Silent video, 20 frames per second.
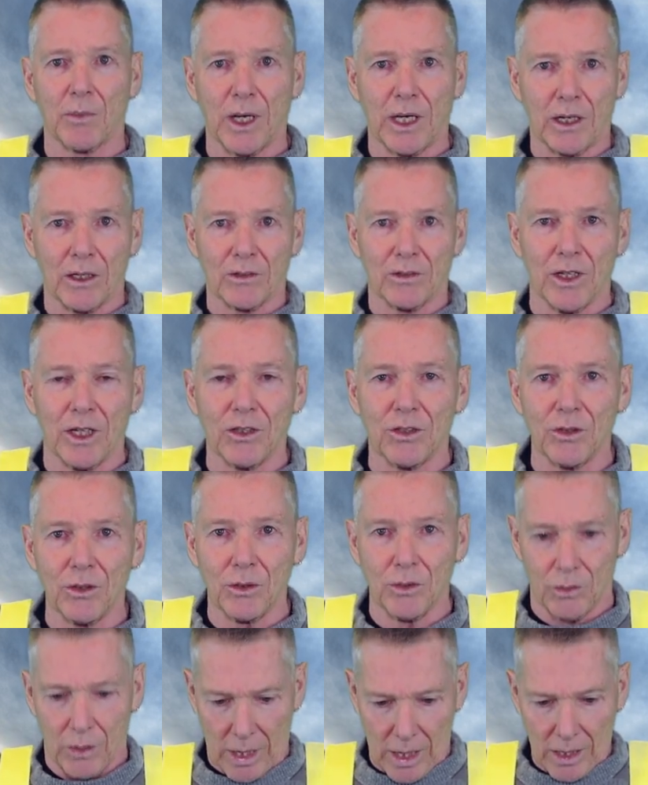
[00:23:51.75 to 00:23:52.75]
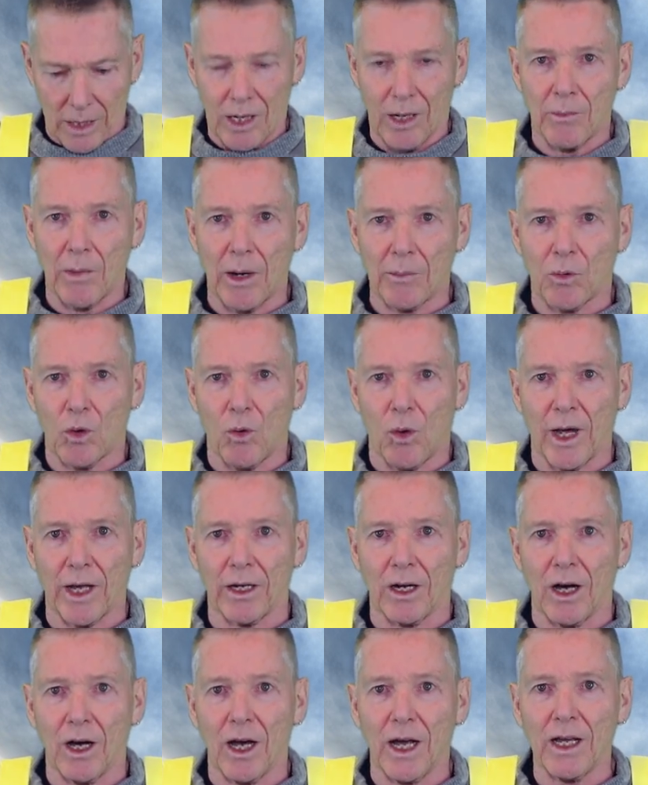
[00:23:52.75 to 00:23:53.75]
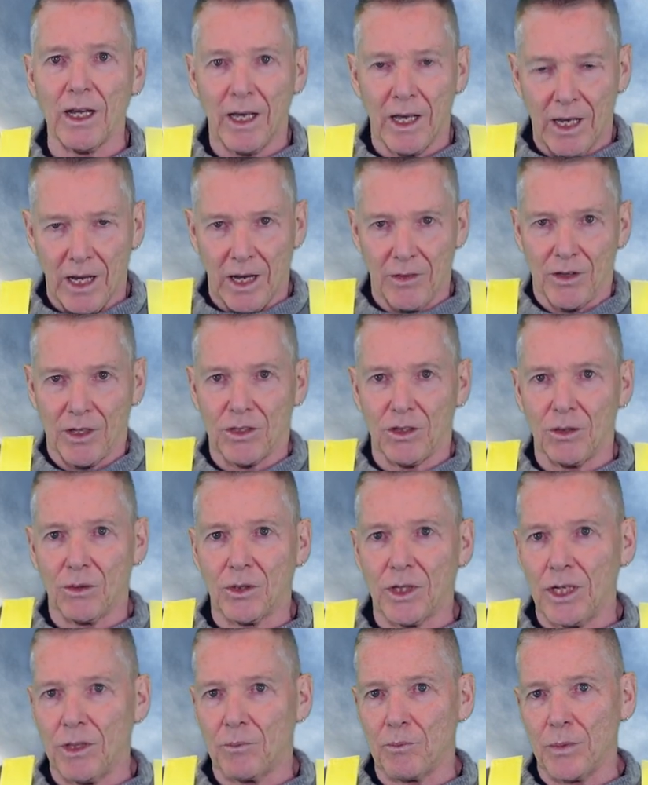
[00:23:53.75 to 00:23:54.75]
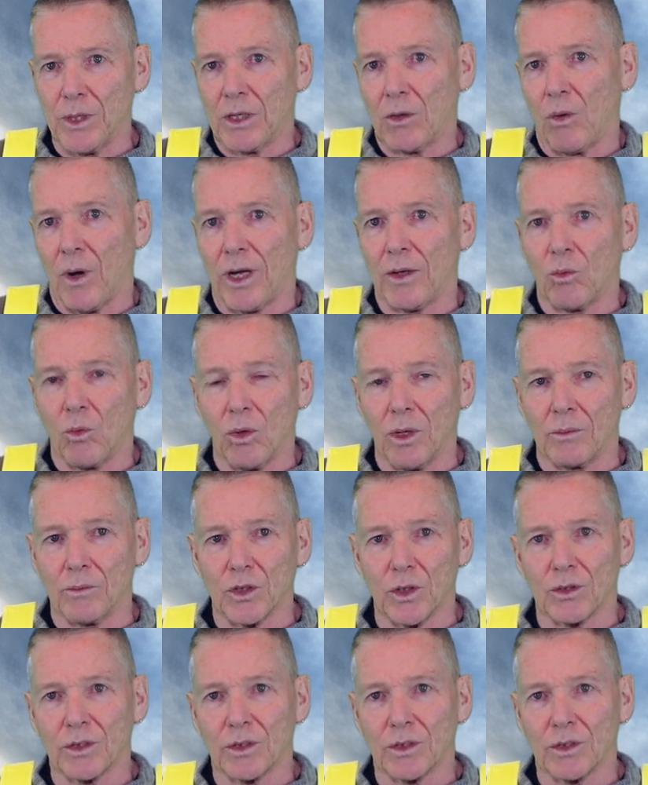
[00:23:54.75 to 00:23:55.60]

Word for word: because they do come up quite high and they do keep me quite warm.